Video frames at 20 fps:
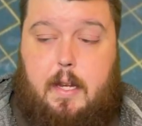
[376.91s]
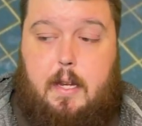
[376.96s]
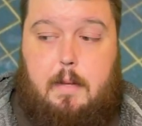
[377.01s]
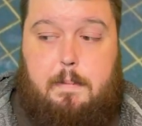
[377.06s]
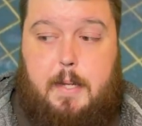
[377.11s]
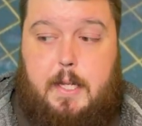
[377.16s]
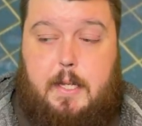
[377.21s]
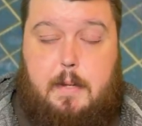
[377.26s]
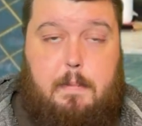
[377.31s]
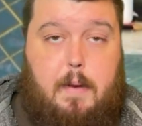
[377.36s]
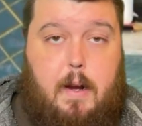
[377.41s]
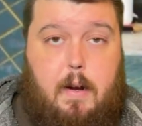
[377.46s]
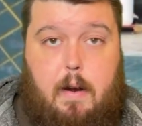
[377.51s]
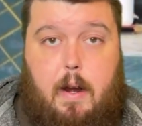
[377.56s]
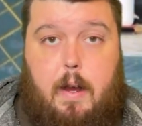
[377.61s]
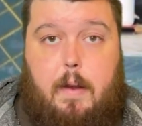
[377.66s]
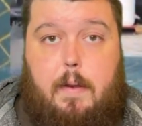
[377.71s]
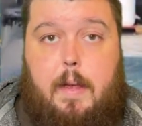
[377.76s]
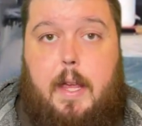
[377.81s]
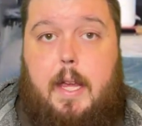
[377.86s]
It could be
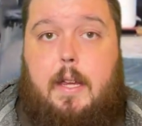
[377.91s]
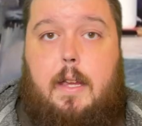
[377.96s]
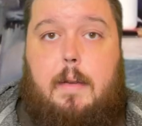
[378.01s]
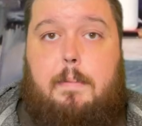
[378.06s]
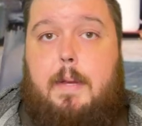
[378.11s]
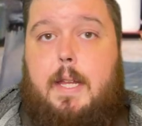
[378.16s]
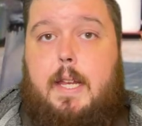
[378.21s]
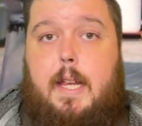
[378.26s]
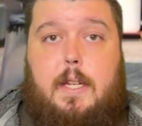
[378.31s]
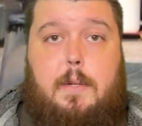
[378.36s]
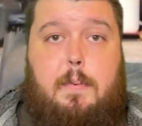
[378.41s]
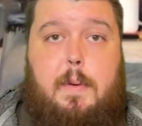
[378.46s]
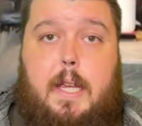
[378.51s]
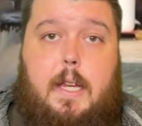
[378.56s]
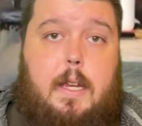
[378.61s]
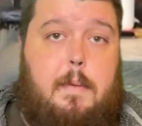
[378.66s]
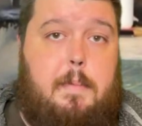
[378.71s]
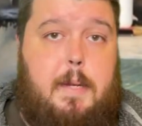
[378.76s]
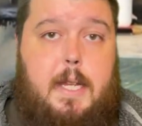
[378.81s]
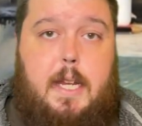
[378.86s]
tomorrow, it could be next
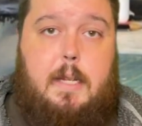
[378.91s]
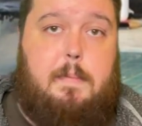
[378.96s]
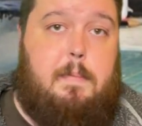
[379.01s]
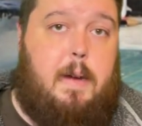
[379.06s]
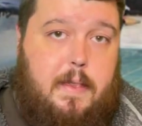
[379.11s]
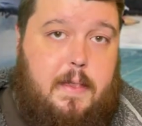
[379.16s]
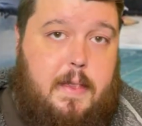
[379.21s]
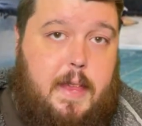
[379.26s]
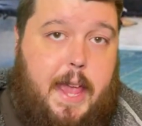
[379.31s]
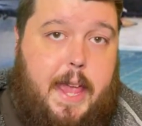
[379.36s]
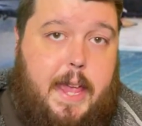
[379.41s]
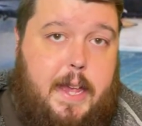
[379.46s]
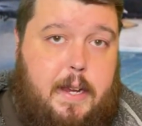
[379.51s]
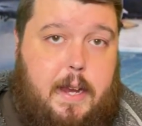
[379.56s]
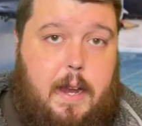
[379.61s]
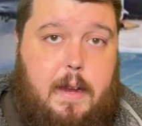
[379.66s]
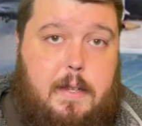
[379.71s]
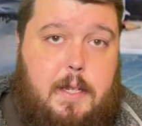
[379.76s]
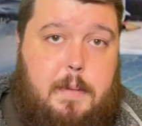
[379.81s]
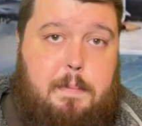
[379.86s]
it could be next month. They are
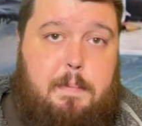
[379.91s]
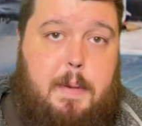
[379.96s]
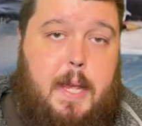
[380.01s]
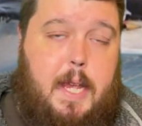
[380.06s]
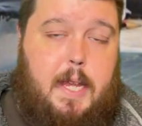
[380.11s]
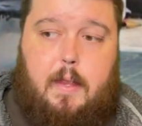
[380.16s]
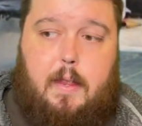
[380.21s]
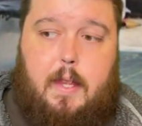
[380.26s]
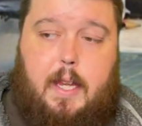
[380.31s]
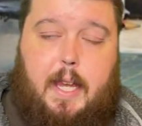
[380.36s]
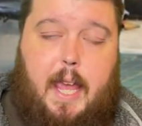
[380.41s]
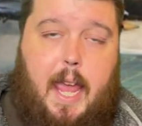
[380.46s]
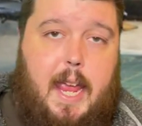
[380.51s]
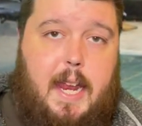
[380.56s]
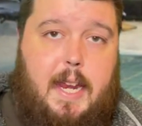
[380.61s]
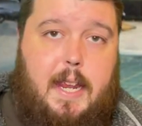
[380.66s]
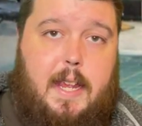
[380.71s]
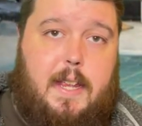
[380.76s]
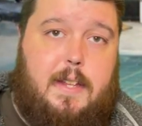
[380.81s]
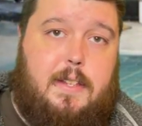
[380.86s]
going to be the
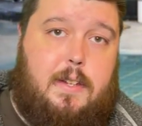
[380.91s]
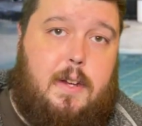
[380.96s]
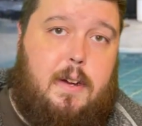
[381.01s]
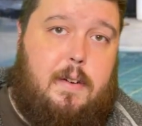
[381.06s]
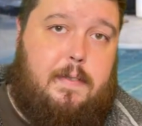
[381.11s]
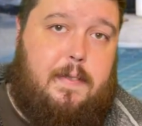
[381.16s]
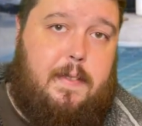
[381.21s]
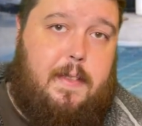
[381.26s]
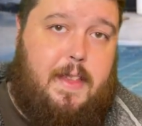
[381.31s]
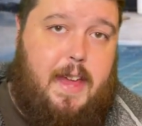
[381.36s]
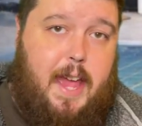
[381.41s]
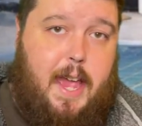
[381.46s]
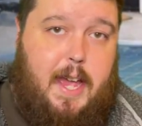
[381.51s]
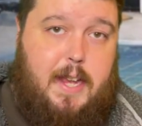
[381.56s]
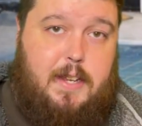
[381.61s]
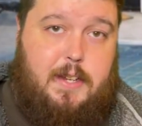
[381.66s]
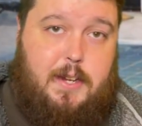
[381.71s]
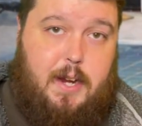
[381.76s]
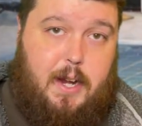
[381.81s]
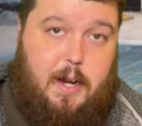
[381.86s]
Cadians of
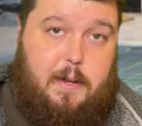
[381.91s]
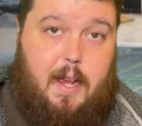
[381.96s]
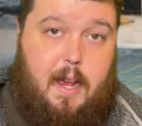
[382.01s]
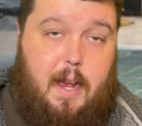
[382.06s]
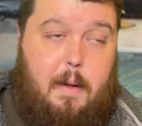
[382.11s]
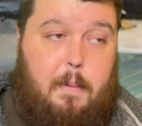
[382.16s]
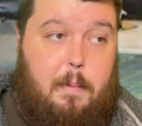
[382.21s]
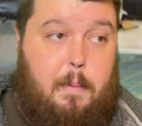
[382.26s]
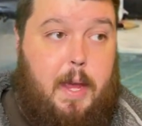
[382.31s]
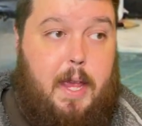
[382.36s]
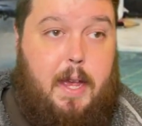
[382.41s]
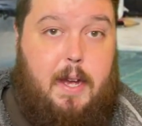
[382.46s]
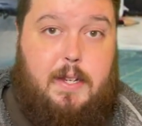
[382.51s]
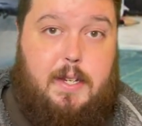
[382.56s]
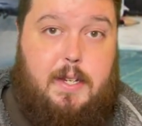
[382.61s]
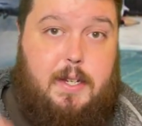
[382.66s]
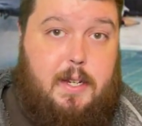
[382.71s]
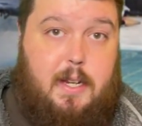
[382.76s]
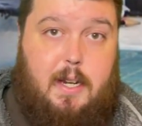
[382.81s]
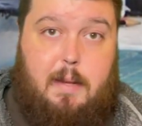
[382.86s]
their child, and we are
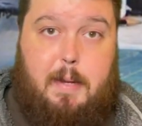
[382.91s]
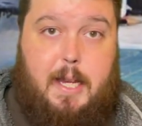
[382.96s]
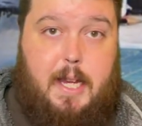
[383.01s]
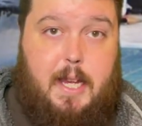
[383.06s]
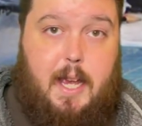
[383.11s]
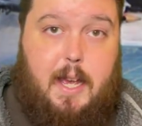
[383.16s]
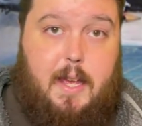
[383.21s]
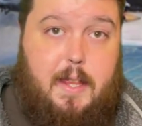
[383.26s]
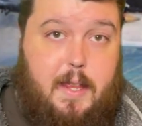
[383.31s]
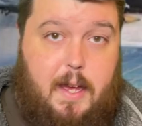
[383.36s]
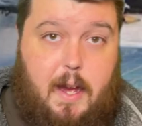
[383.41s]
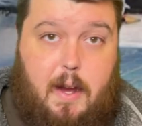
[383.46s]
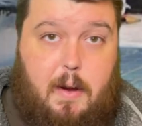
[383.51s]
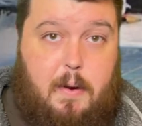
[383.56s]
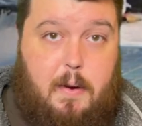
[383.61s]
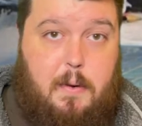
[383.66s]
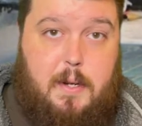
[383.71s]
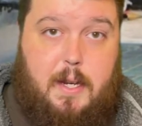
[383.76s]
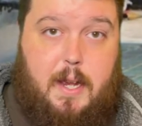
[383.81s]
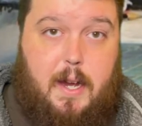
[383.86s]
just going to be the
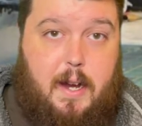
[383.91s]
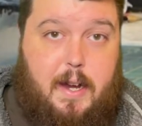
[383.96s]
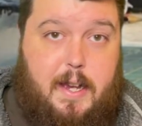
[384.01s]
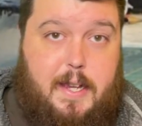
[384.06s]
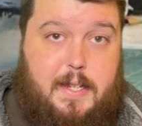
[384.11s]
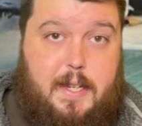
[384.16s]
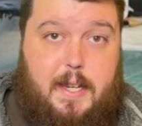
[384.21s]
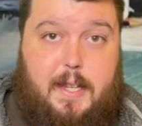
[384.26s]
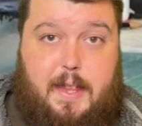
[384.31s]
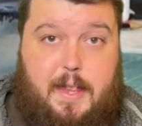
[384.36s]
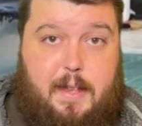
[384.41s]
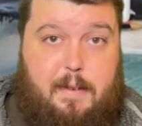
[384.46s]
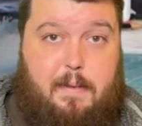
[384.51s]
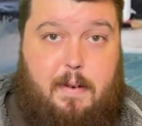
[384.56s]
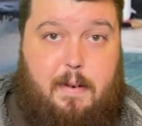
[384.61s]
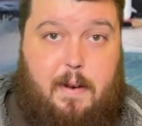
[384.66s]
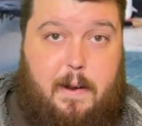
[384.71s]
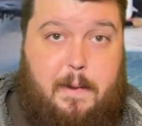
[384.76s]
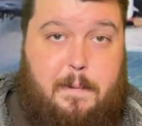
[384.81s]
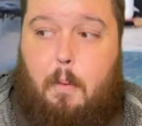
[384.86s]
old guys in the
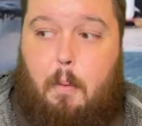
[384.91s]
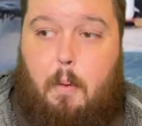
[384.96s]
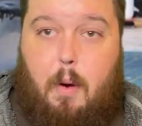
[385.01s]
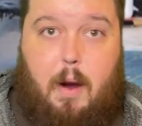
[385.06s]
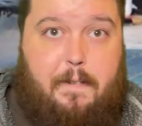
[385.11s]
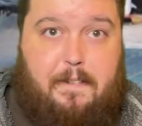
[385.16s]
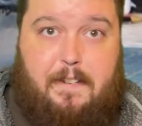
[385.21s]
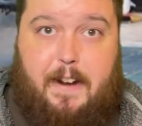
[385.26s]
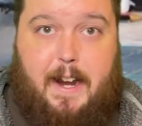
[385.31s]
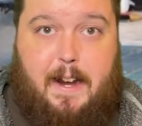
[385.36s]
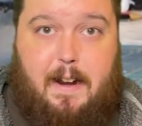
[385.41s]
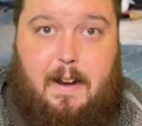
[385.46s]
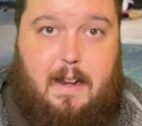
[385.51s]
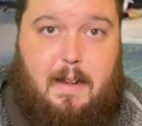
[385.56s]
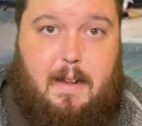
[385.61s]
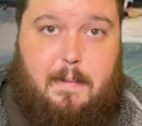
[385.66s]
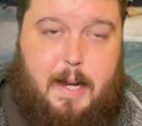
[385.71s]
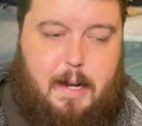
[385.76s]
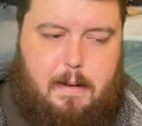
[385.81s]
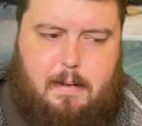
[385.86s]
room waffling
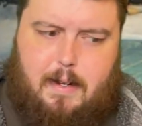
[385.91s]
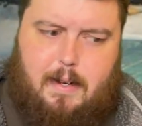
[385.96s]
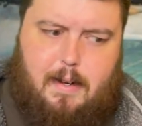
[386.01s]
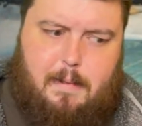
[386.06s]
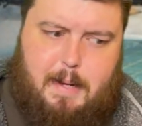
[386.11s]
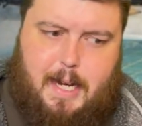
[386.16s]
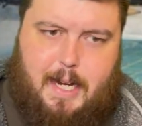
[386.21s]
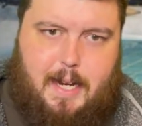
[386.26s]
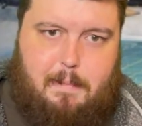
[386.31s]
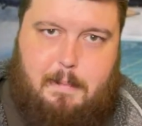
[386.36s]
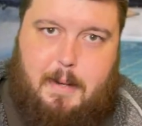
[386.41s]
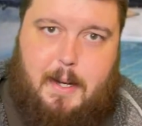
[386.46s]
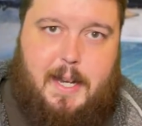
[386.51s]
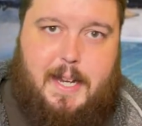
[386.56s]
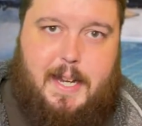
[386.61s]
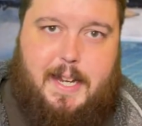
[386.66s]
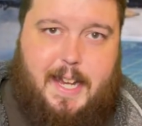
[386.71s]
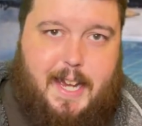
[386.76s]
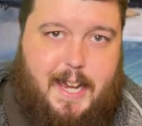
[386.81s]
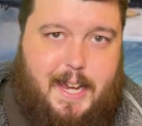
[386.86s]
on about, oh, back in
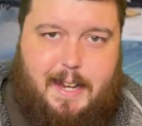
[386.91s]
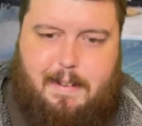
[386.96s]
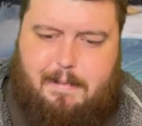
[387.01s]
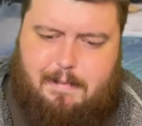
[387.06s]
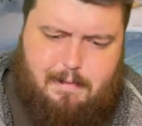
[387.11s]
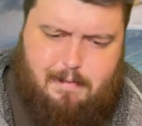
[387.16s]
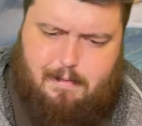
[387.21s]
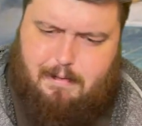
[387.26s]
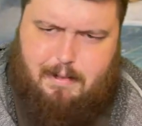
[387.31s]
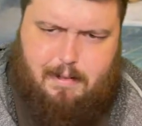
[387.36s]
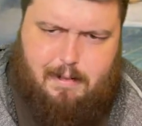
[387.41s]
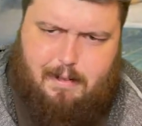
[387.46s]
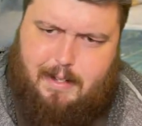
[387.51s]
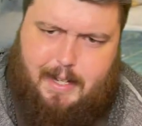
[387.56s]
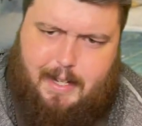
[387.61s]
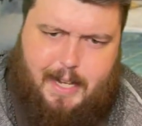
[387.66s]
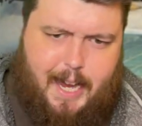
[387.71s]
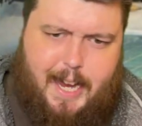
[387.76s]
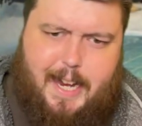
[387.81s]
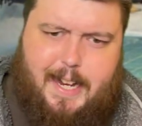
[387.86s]
my day,
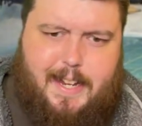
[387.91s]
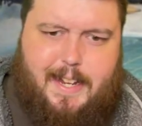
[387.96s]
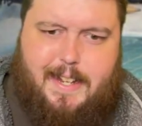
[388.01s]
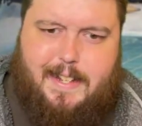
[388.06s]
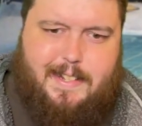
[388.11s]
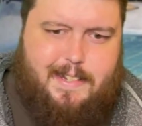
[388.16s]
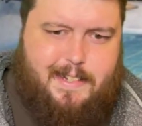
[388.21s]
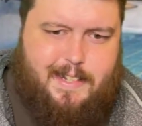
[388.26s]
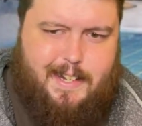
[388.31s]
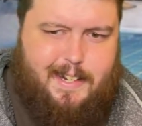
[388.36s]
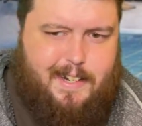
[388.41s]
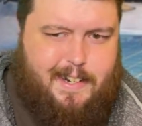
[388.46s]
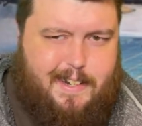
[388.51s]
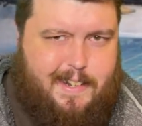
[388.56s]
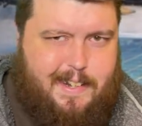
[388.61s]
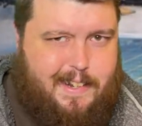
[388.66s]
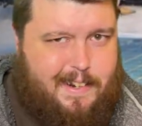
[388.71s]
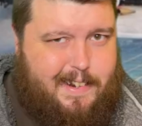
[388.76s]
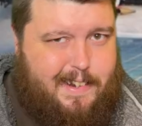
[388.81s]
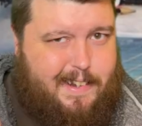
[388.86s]
oh, Cadians didn't
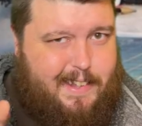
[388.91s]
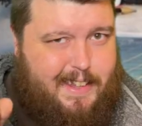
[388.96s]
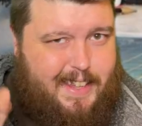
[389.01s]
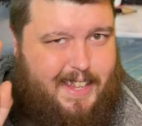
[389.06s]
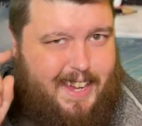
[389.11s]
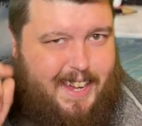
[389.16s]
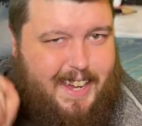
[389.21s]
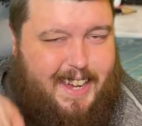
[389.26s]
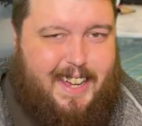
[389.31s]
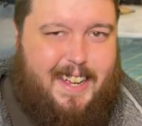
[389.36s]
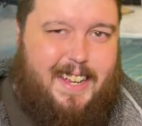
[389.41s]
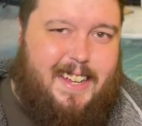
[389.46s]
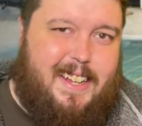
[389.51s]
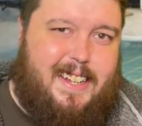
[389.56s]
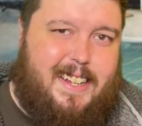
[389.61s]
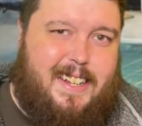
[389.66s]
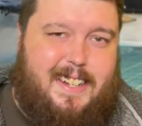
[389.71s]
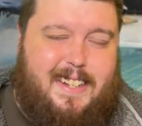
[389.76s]
look like that.